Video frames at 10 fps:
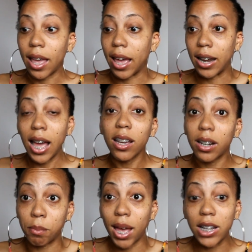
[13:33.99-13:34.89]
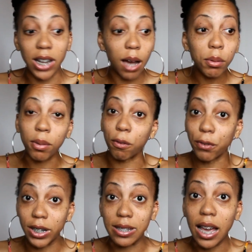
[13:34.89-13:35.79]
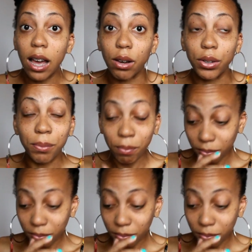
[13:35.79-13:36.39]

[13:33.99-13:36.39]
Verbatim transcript: And I could imagine, I would be freaked out.